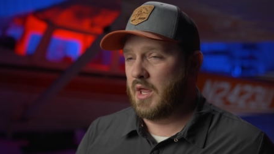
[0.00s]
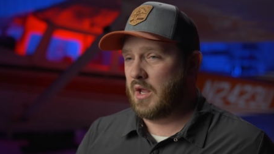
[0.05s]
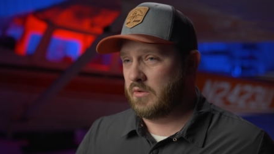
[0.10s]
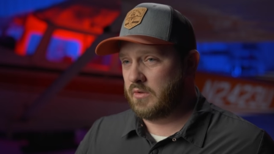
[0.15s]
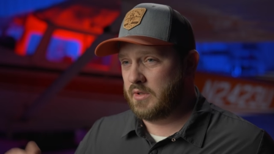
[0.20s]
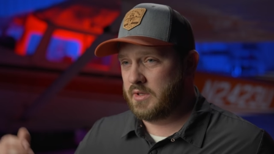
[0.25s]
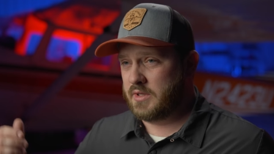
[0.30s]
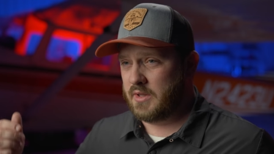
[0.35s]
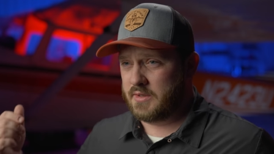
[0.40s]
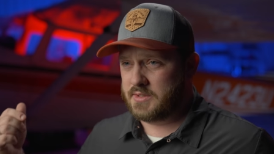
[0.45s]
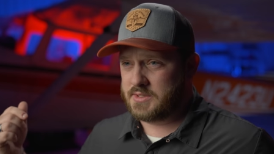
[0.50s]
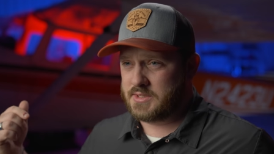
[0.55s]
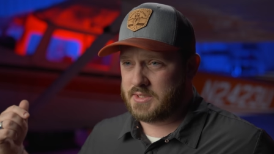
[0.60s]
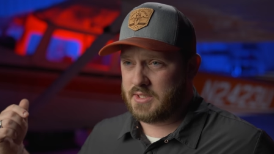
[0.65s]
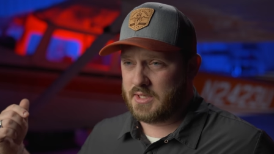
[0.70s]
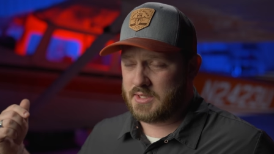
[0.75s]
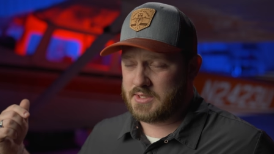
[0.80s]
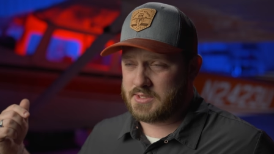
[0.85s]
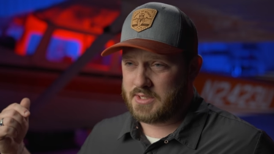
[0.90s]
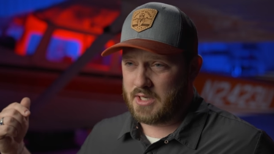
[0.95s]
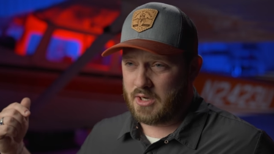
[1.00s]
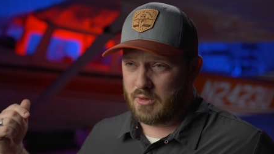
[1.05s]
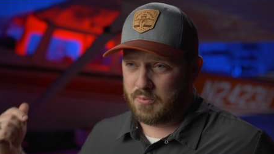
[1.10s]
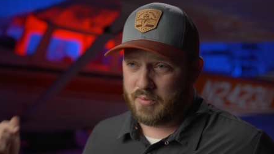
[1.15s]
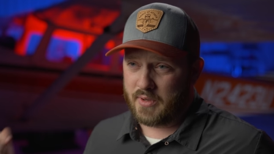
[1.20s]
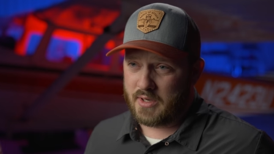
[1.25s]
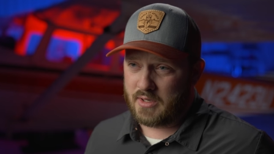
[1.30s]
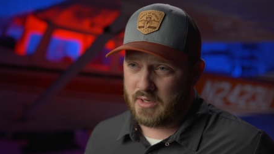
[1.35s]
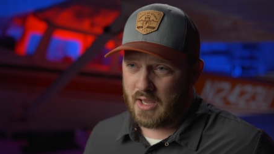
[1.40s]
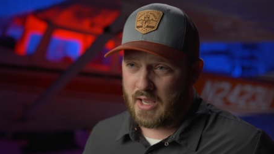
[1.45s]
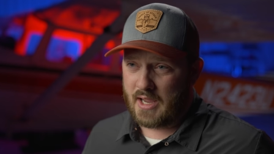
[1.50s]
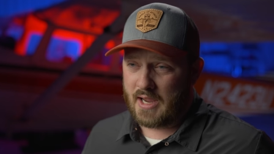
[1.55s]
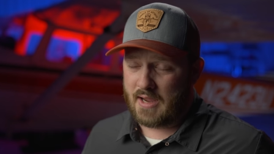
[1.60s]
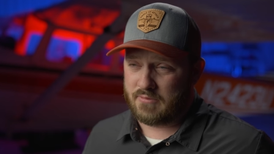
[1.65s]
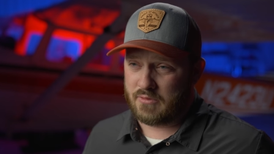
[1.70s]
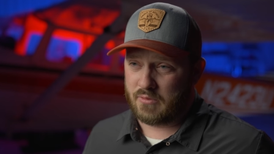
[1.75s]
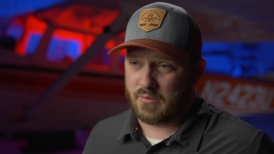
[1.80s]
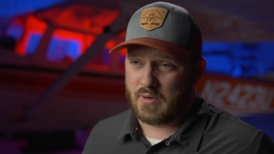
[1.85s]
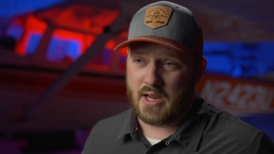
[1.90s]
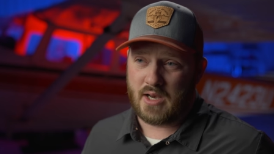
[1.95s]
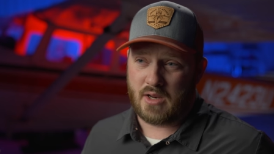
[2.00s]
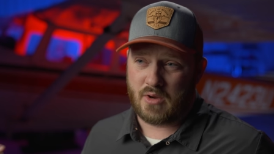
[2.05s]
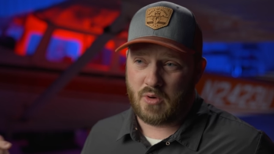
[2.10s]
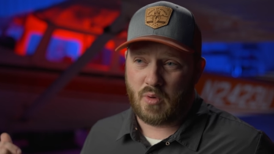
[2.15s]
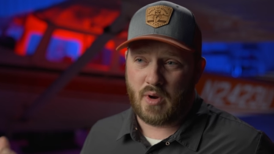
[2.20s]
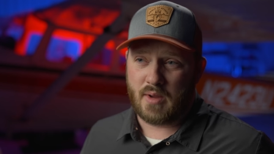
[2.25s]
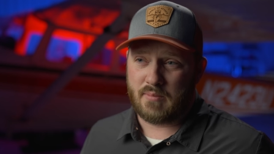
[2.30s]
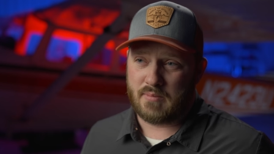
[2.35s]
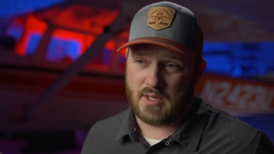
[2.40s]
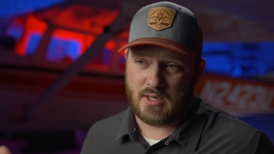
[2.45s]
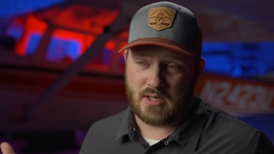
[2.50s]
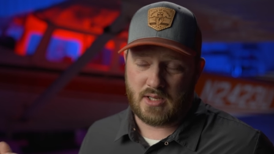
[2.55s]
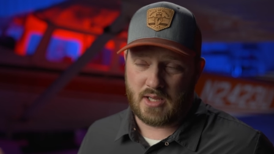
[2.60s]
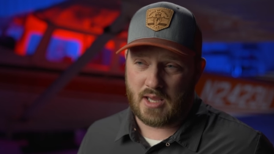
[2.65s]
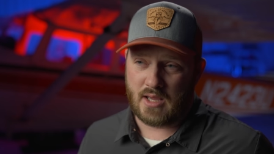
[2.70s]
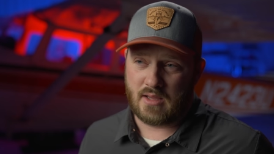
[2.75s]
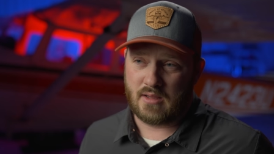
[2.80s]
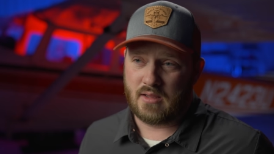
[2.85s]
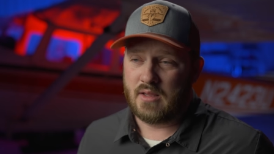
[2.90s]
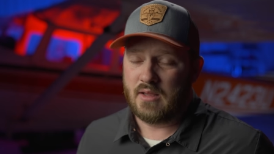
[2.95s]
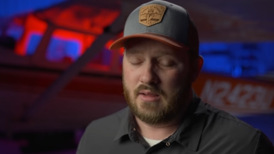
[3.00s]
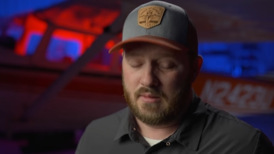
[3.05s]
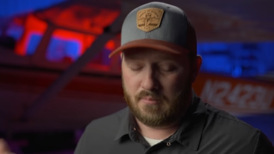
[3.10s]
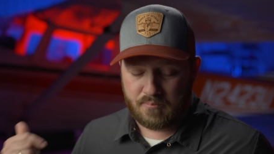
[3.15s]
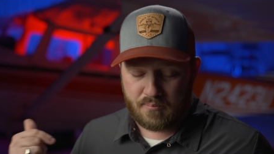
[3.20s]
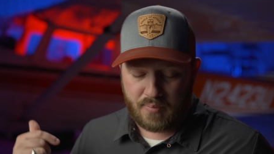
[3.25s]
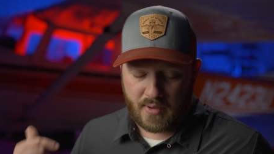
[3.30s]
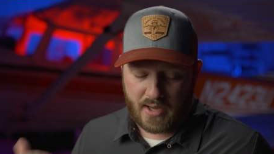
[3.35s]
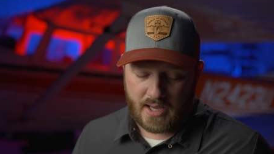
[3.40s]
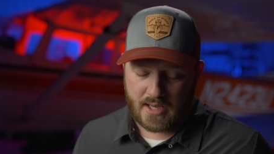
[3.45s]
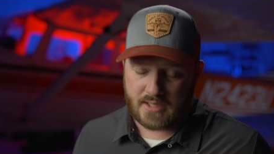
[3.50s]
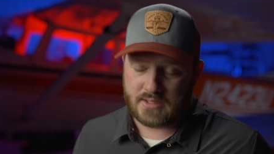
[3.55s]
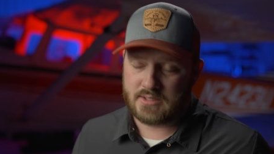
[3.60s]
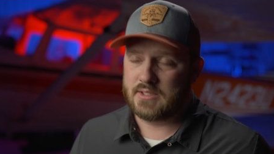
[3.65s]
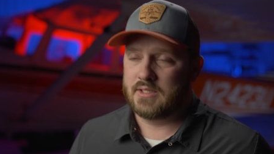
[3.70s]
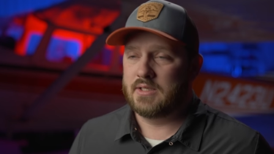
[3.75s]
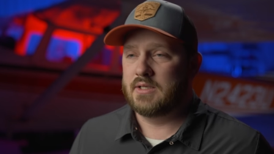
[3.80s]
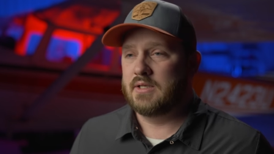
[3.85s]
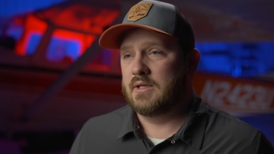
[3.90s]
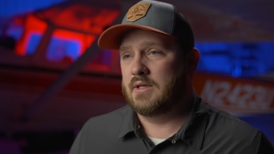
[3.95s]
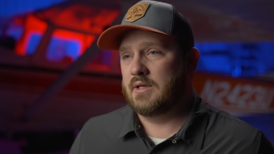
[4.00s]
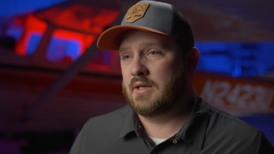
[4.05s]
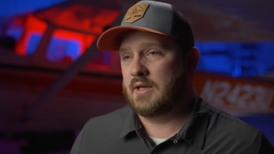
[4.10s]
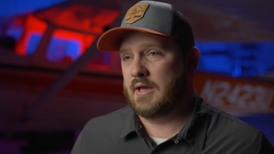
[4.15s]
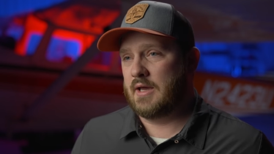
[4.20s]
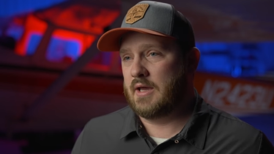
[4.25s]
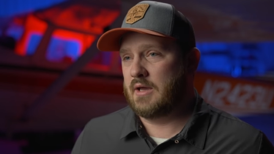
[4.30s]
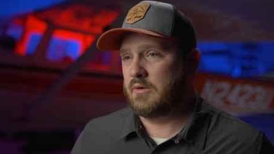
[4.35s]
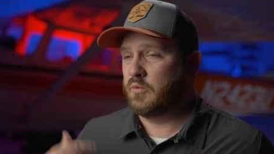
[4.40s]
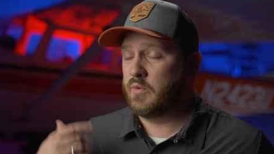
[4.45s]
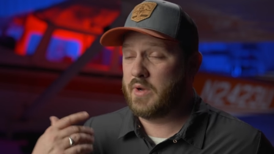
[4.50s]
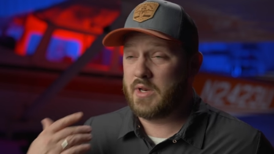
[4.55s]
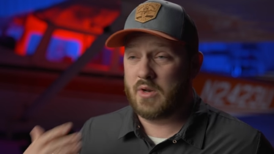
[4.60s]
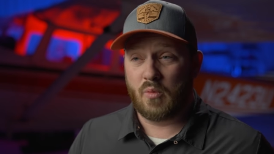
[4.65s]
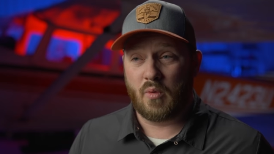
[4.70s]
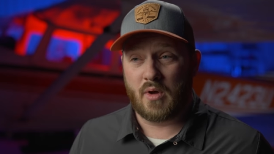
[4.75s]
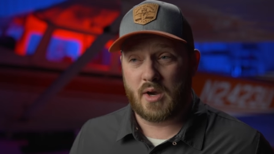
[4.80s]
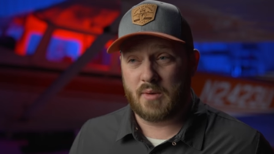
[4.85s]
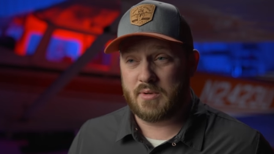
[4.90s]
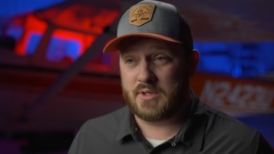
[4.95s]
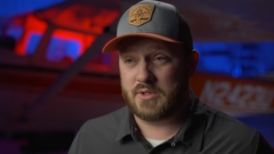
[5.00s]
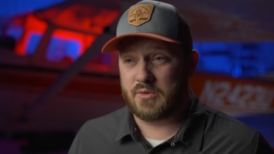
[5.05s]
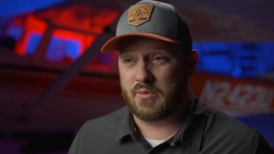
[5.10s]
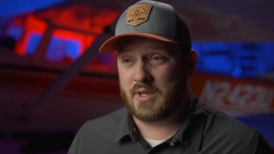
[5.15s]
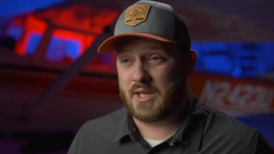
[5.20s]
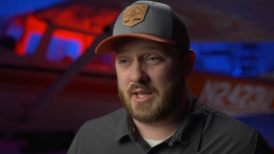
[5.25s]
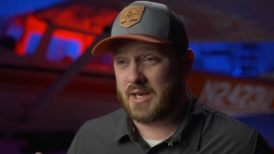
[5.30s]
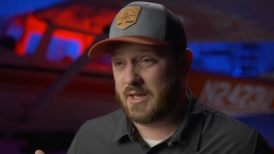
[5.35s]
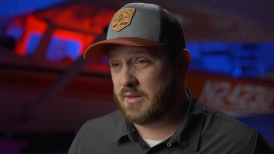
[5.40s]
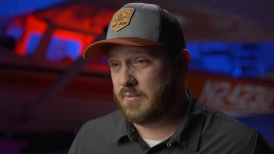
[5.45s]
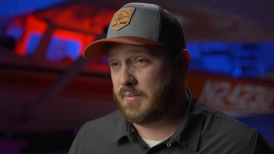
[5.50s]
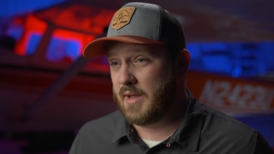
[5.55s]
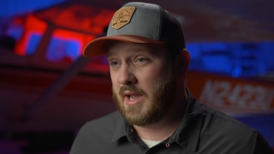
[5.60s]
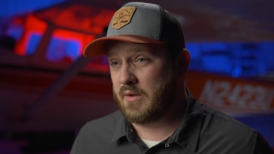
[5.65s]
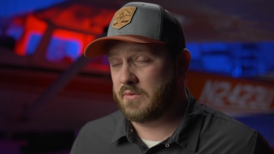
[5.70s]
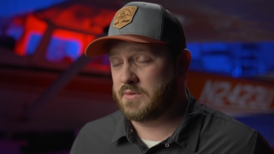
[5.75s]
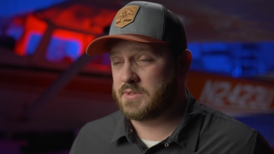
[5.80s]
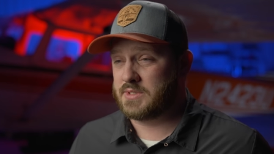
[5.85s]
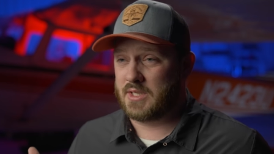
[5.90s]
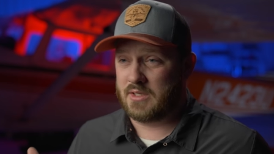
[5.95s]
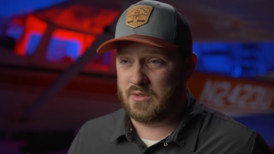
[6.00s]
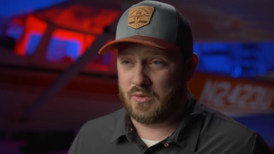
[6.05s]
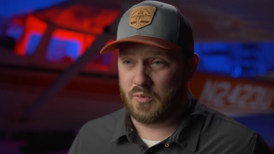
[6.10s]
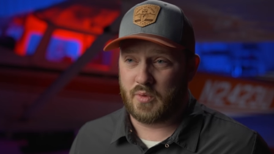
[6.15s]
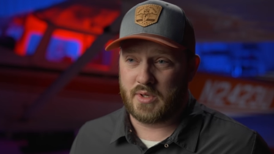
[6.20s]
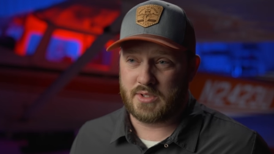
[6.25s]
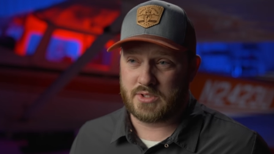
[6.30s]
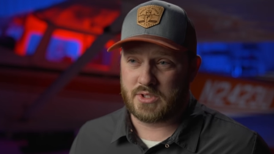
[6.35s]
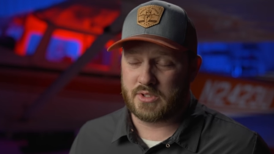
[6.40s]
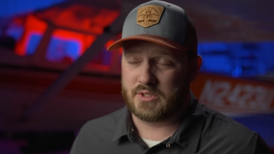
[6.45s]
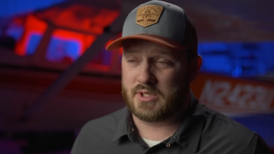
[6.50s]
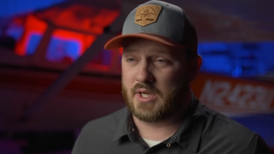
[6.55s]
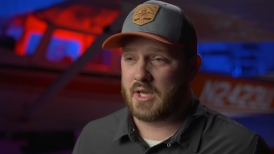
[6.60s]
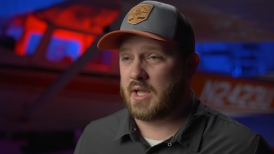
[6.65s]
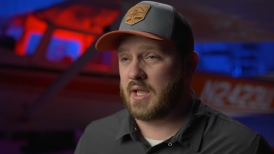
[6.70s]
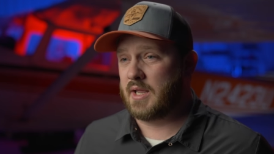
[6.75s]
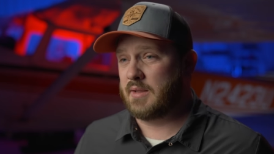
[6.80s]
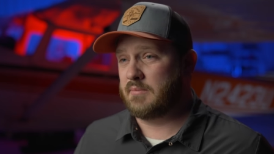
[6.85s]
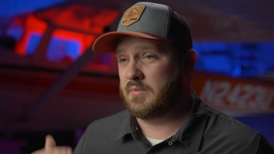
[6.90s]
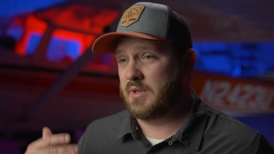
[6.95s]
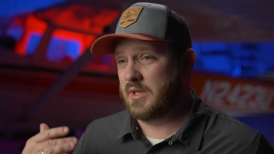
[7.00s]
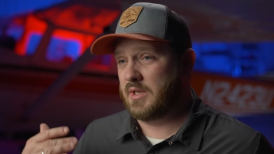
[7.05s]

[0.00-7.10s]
not only does this airplane not have the right equipment yet, but uh, we don't want to be doing it in the mountains, in the wintertime,